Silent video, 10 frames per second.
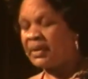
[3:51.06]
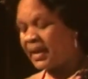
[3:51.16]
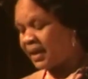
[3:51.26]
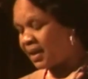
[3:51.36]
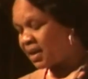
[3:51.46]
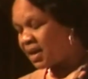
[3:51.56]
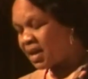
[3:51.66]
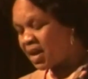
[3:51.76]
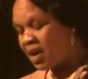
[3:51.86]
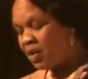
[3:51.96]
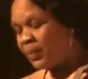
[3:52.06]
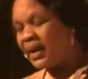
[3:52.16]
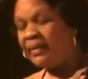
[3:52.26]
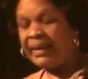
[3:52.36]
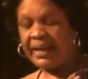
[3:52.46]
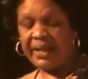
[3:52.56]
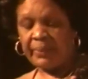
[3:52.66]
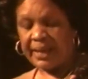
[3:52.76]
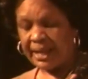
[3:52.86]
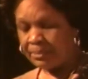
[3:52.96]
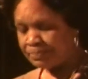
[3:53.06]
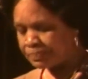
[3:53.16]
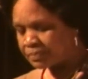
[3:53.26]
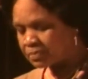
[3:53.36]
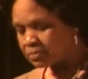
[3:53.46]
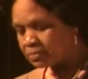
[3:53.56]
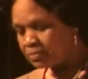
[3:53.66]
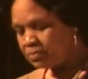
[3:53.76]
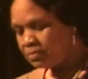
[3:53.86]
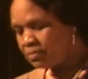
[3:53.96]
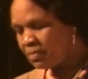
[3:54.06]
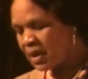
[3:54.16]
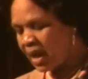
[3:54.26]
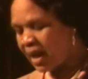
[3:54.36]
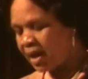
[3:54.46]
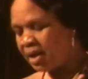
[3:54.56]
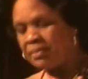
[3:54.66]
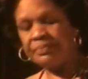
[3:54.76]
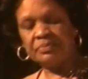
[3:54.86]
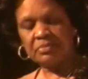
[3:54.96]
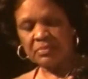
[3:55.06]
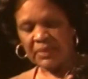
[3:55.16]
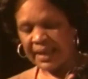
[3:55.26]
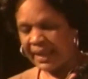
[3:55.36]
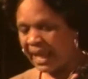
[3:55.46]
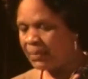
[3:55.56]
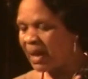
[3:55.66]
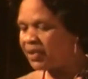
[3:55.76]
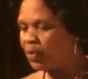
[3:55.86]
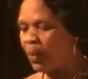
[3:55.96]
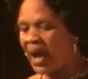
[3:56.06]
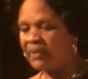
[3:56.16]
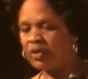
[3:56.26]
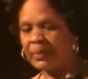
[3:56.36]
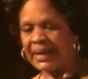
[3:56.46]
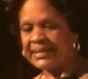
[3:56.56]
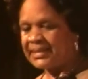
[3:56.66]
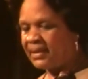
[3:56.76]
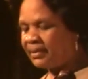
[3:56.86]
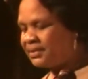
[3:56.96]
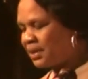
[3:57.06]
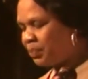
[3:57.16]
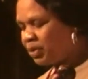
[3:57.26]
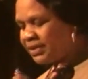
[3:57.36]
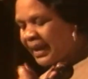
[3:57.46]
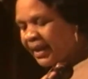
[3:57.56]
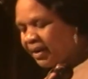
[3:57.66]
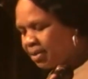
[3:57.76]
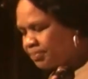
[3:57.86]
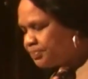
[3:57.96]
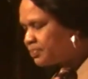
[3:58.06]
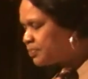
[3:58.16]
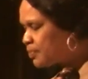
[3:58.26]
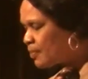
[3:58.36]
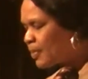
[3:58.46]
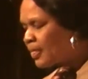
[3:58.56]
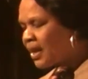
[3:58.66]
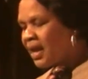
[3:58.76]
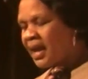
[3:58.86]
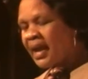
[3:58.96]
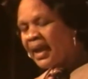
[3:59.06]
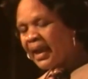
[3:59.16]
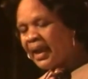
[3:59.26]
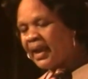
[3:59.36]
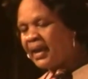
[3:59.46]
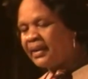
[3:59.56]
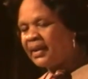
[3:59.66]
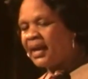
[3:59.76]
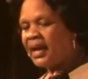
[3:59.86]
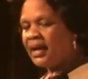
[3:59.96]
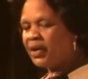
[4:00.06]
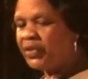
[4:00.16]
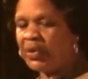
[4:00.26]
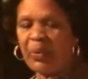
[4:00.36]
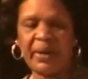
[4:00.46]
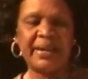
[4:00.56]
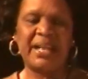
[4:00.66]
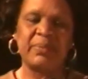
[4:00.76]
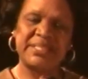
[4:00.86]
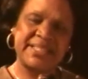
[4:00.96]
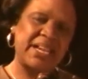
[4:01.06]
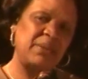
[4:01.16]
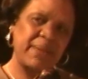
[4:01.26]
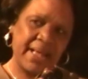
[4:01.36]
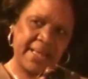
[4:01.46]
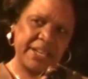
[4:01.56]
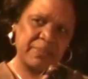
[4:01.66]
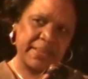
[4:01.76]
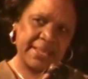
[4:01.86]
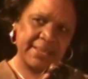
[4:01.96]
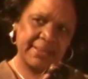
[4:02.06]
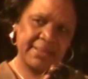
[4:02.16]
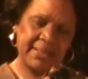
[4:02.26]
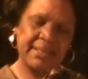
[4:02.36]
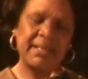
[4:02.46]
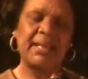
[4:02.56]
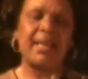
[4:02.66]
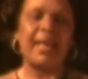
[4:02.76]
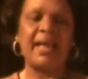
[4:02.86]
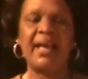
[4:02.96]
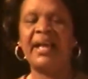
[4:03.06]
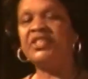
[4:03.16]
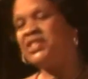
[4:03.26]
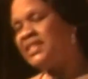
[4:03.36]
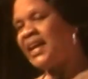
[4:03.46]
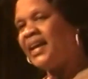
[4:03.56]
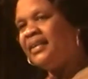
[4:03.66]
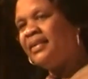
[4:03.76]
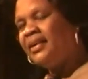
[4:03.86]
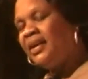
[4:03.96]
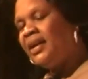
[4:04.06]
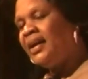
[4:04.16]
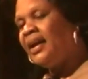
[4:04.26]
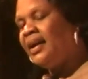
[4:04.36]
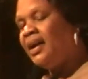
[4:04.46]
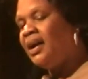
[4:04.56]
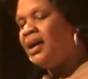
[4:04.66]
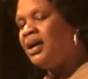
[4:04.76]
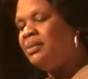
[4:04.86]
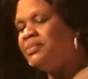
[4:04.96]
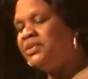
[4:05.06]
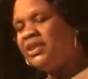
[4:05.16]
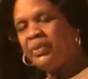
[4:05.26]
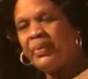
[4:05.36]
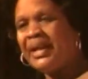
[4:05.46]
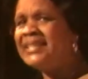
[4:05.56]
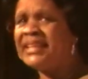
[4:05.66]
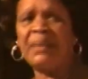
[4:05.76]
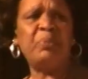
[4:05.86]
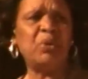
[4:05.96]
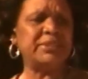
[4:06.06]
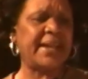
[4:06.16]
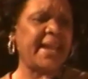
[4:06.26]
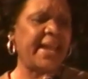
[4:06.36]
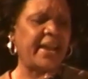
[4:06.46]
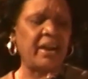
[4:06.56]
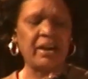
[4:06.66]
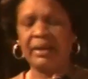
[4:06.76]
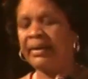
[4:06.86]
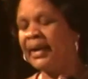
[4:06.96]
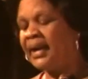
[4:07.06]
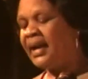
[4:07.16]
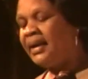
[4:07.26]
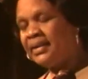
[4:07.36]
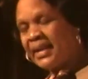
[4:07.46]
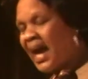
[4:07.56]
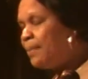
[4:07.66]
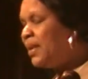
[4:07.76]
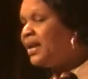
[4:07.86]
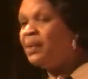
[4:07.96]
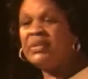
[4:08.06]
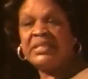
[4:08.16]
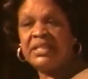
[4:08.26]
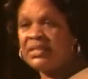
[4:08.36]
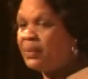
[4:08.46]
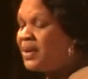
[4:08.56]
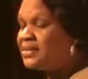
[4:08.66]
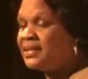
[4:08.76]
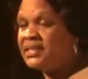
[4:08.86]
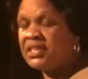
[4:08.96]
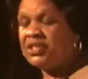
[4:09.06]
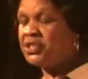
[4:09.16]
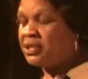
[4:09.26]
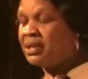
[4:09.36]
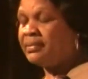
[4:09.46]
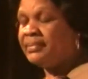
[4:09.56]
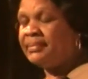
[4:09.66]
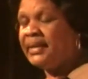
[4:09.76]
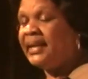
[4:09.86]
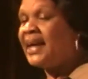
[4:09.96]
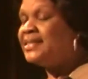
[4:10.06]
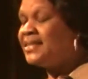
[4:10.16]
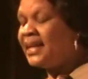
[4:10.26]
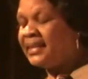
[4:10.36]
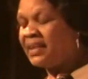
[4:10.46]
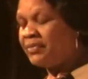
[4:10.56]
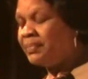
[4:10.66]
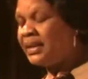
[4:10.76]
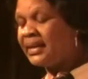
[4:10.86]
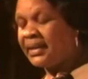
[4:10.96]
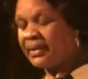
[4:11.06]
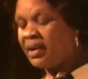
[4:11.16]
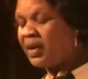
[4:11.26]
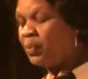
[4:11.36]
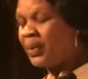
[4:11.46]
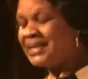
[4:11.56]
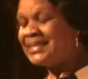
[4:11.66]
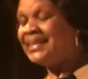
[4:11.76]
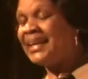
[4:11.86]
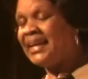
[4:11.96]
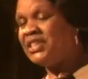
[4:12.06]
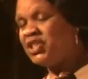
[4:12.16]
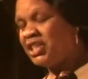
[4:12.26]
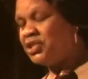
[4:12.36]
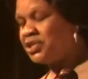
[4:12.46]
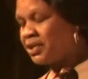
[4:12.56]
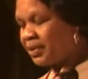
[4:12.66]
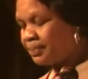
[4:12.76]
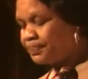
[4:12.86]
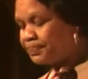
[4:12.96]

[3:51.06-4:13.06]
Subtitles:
Okay? Well, anyway, I came out of the quiet room and I said, I pulled a hair. And the coordinator was standing behind me. And she said, you did what? I said, I pulled a hair. Not me. It wasn't intentional. And I said that from the get-go. It wasn't intentional.